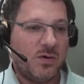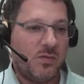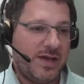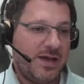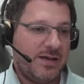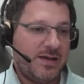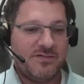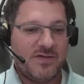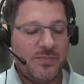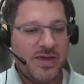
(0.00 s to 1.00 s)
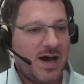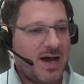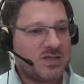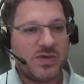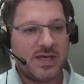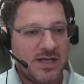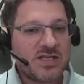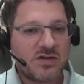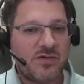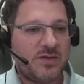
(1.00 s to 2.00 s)
So we have APIs, we can
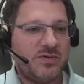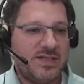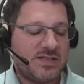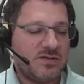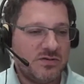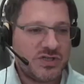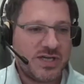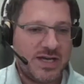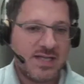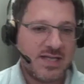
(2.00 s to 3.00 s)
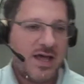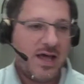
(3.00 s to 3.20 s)
integrate with these solutions.